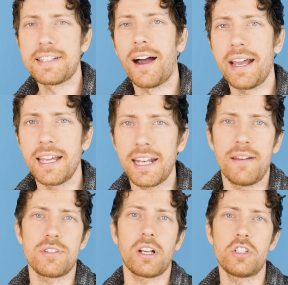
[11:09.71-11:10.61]
diet, and
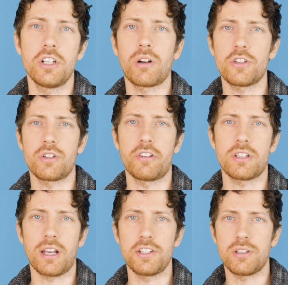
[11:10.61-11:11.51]
it was actually crossover
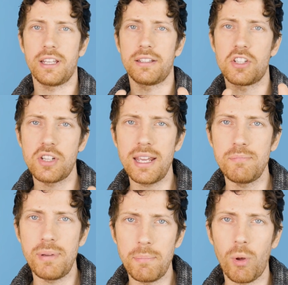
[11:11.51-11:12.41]
design, so they had the
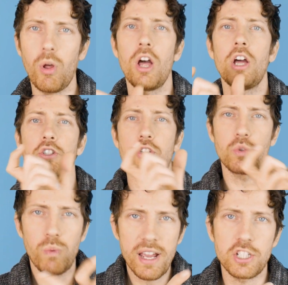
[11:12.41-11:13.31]
same people
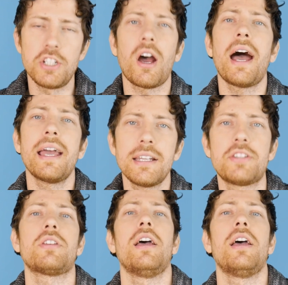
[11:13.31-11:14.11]
switch diets.